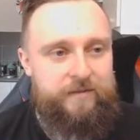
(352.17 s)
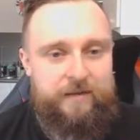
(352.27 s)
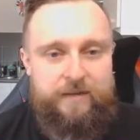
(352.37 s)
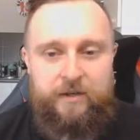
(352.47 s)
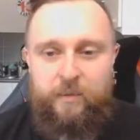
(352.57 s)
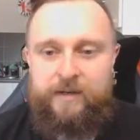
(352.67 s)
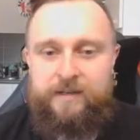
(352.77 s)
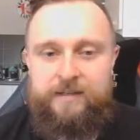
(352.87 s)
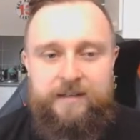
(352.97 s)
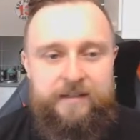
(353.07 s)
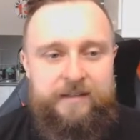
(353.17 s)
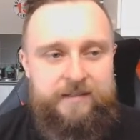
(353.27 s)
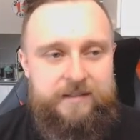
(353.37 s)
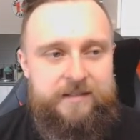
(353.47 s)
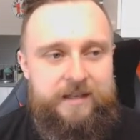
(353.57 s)
very quick
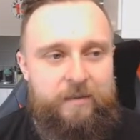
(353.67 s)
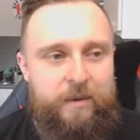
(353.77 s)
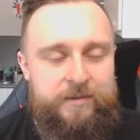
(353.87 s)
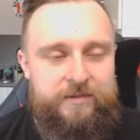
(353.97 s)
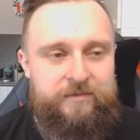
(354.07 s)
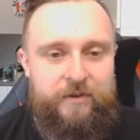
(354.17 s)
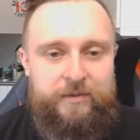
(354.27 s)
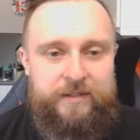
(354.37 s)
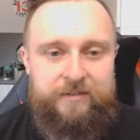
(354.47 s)
to see what was unfolding